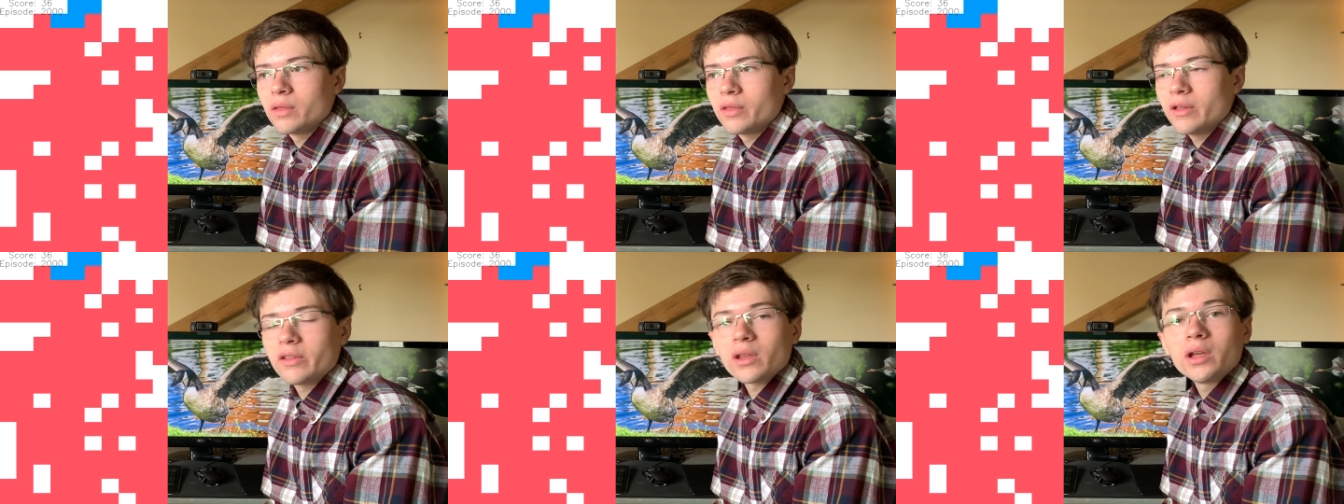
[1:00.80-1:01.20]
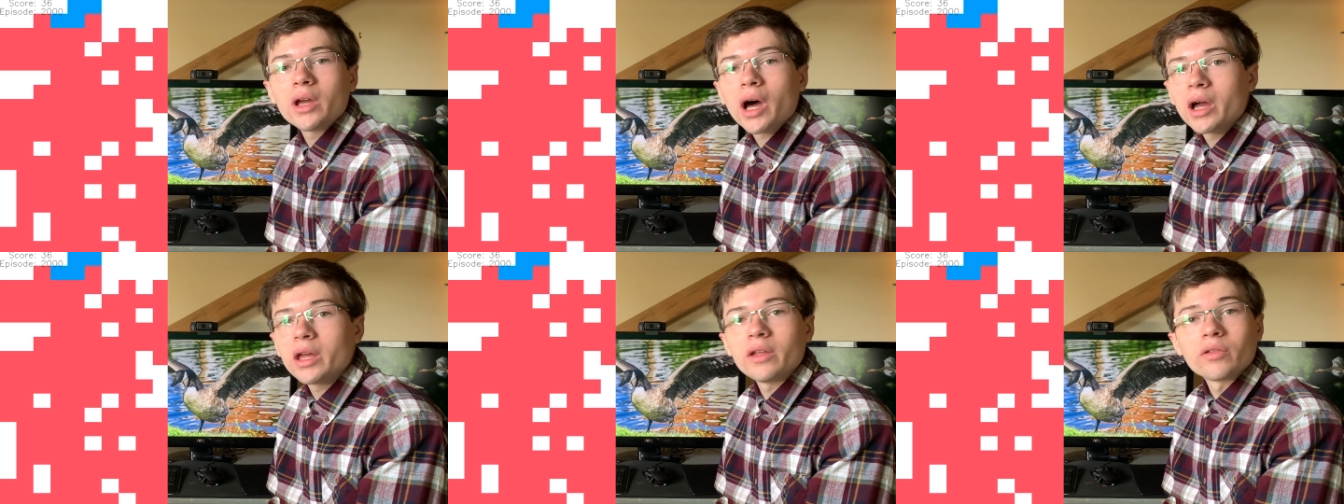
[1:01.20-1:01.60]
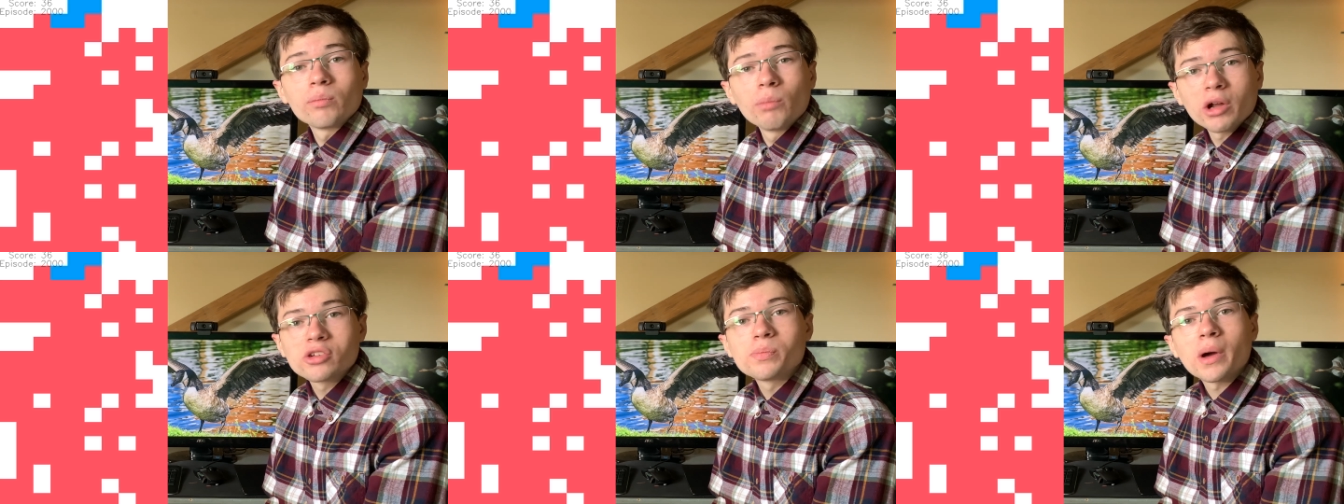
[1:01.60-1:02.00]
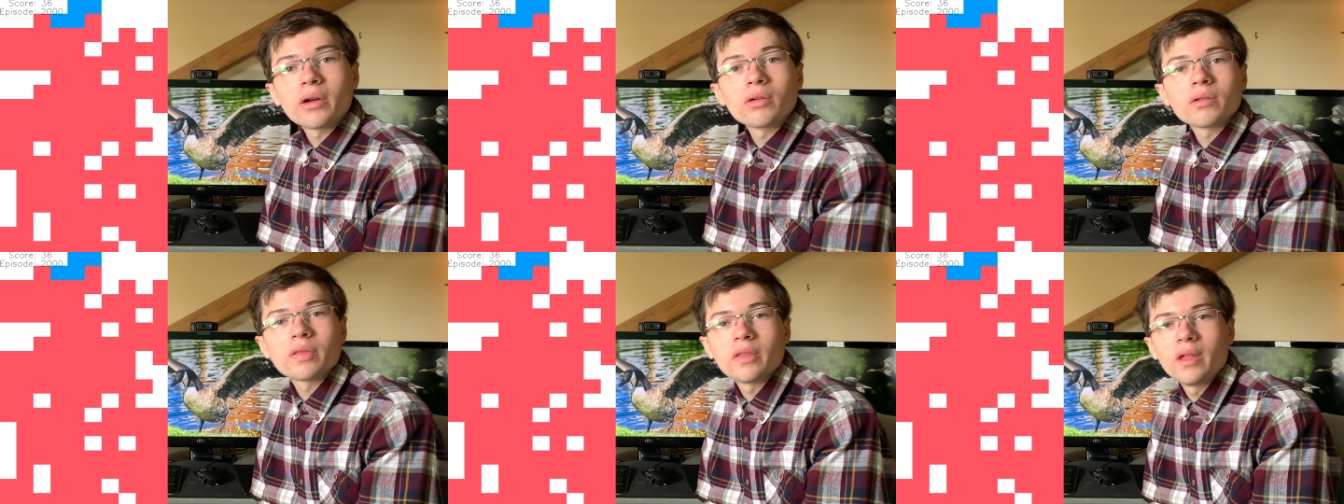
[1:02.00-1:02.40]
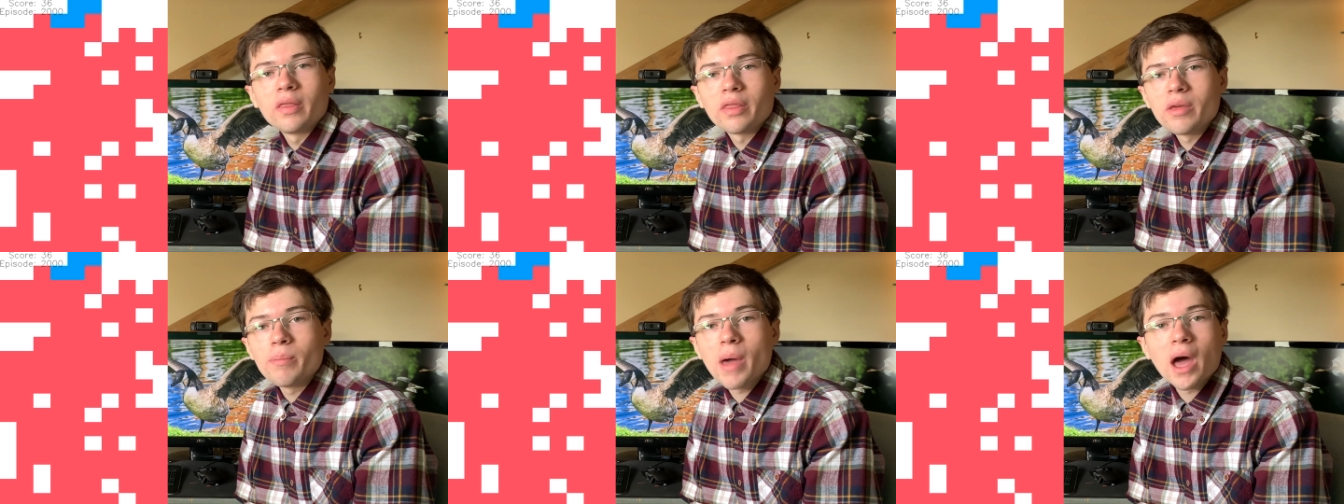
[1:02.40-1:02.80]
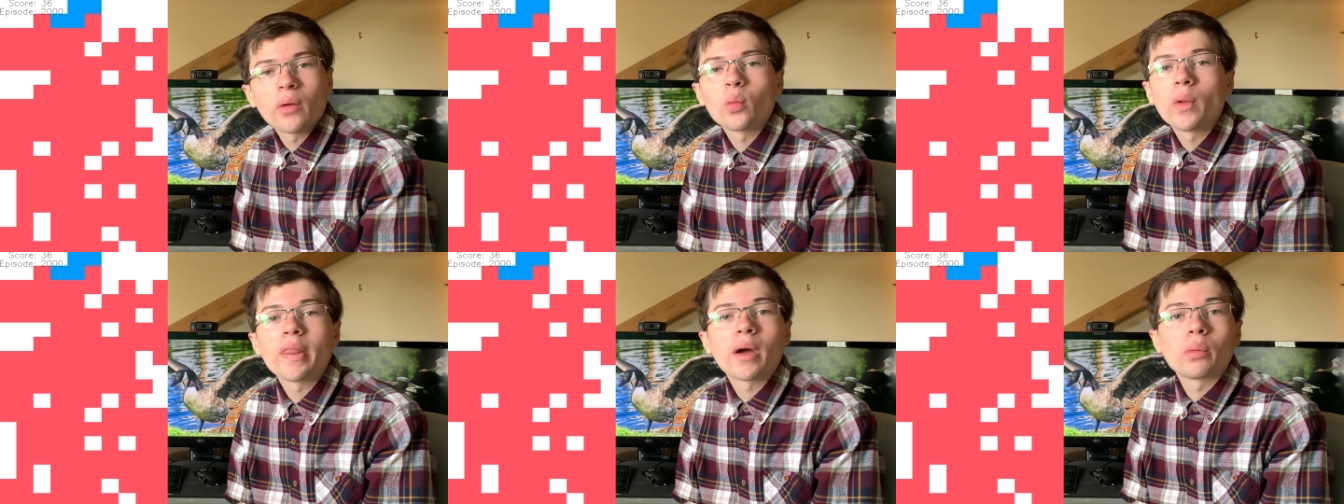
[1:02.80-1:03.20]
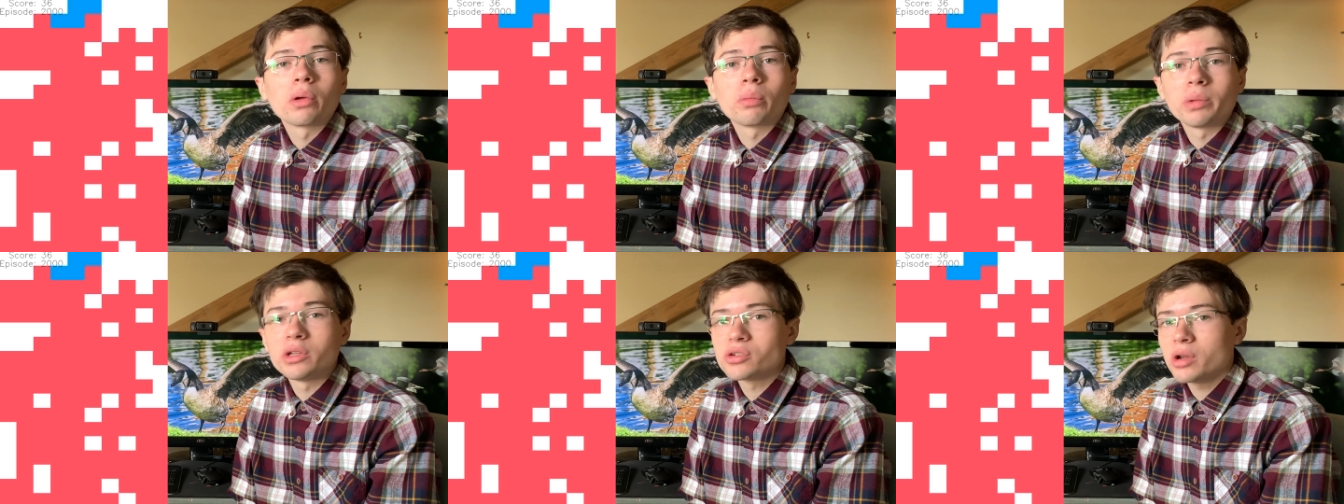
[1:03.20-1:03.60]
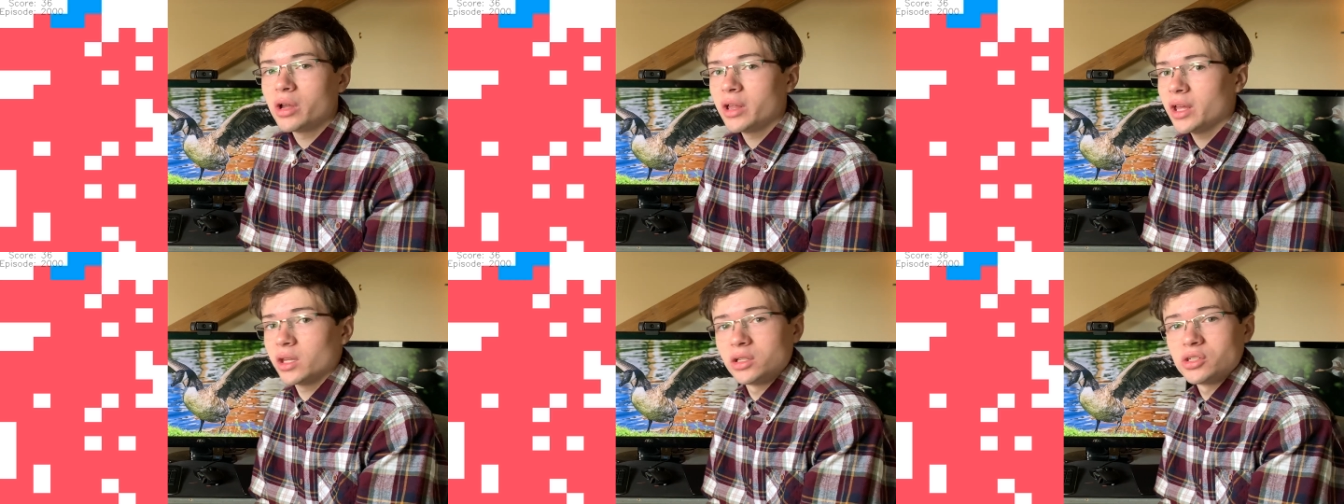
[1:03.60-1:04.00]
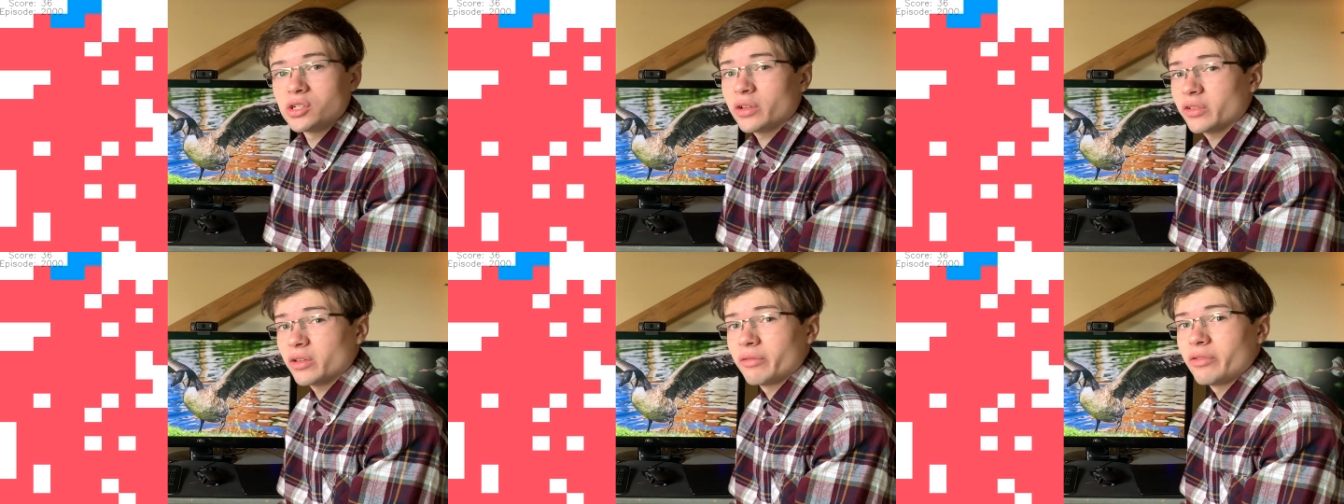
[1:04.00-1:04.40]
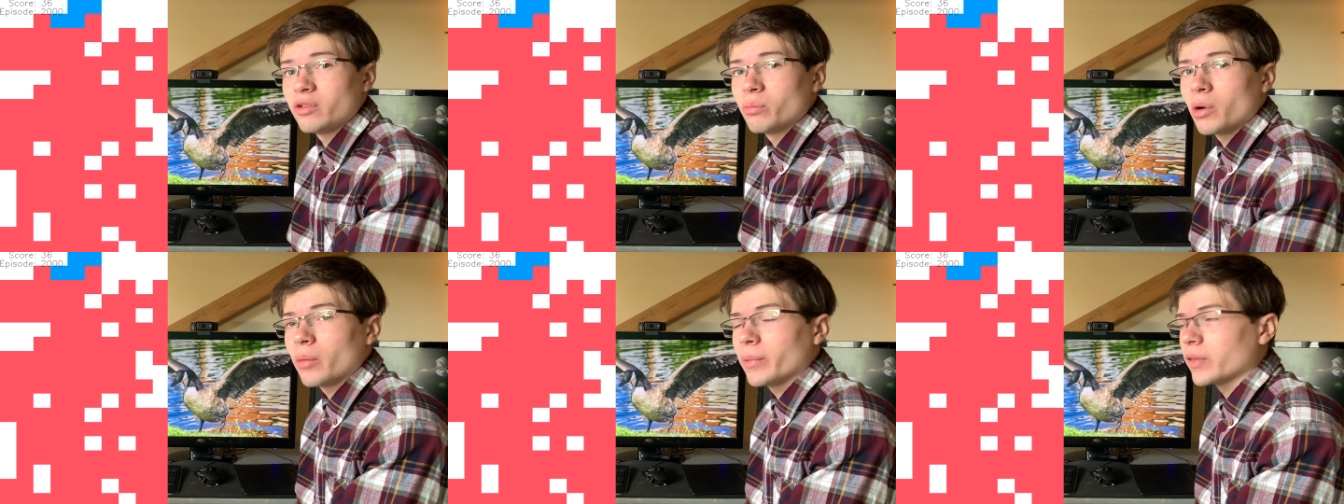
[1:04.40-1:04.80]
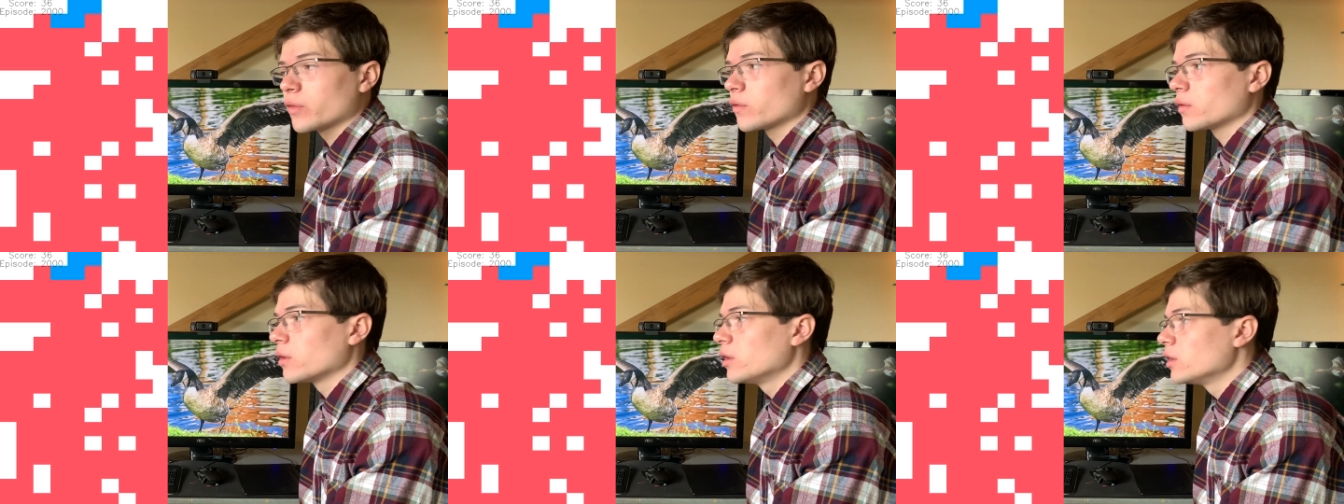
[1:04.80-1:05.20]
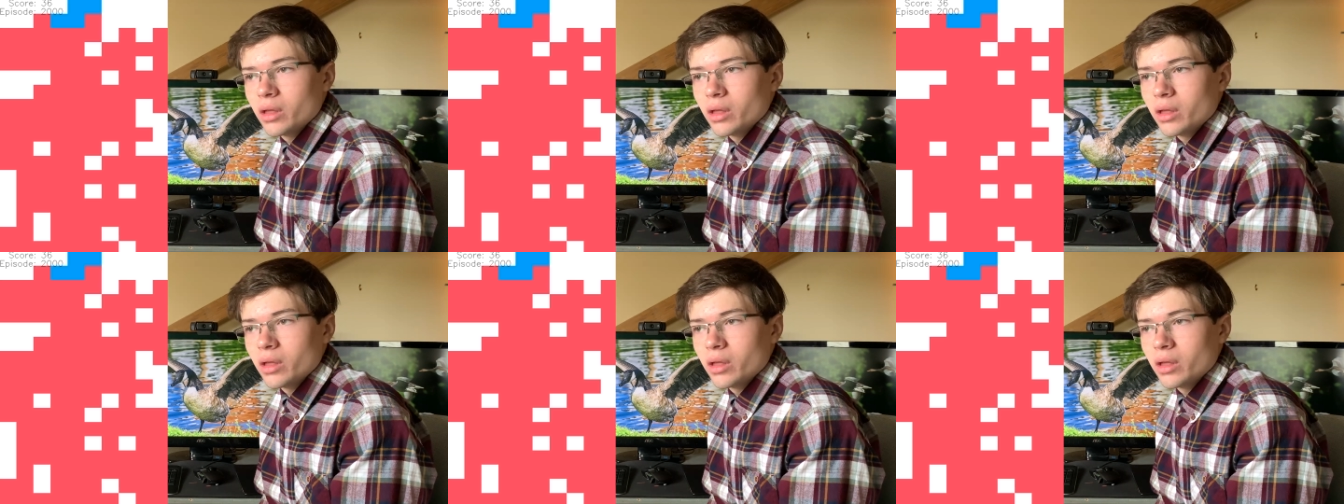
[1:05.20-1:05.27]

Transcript: This AI is much better than the bad one that we will be training in just a few moments.